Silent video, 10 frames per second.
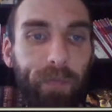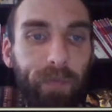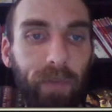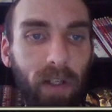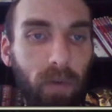
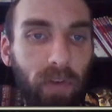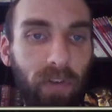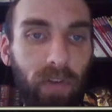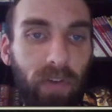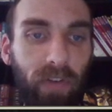And we're just
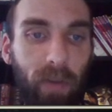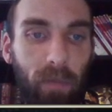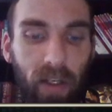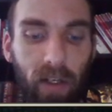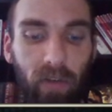gonna do the same
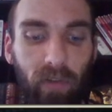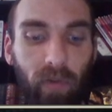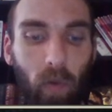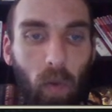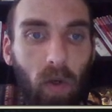thing
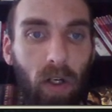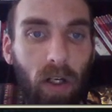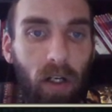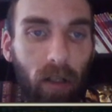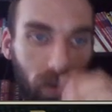for
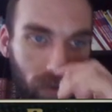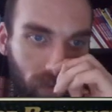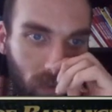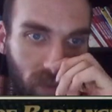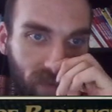
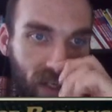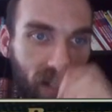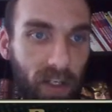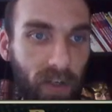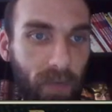Ravenna
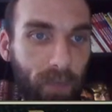here.